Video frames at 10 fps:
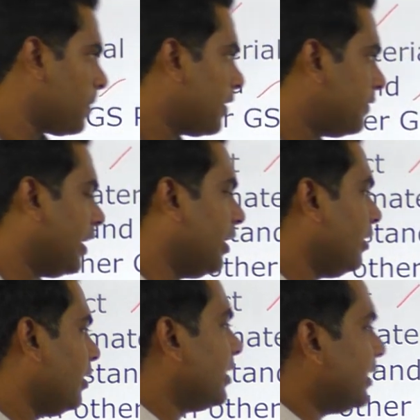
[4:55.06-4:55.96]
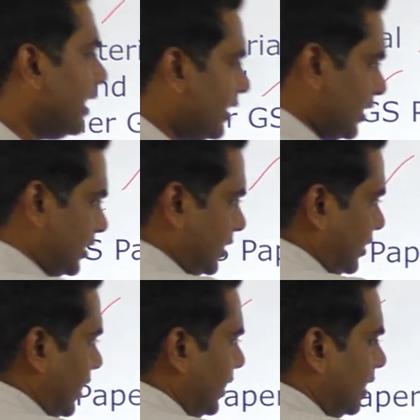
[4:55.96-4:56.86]
Then the
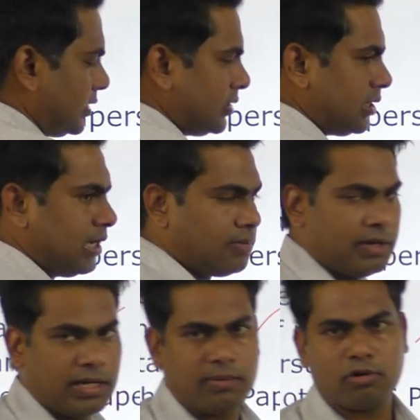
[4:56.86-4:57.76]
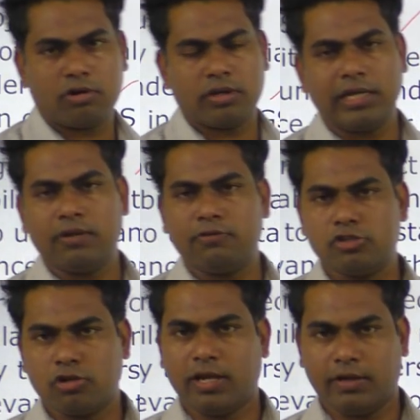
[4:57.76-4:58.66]
ethics. Ethics is ultimately about
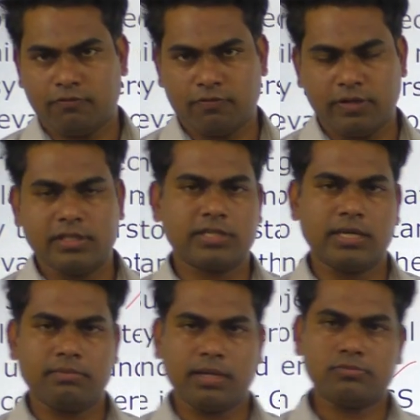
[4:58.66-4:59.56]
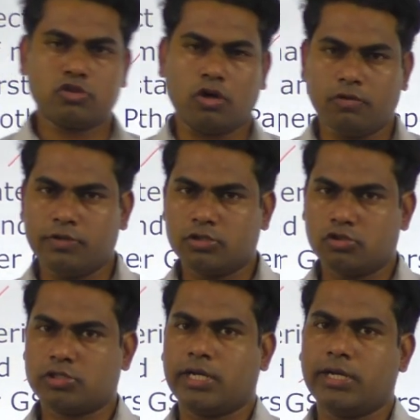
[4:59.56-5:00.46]
individual life, at the same time solving
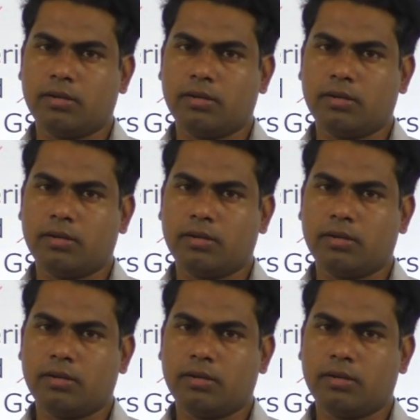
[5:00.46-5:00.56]
societal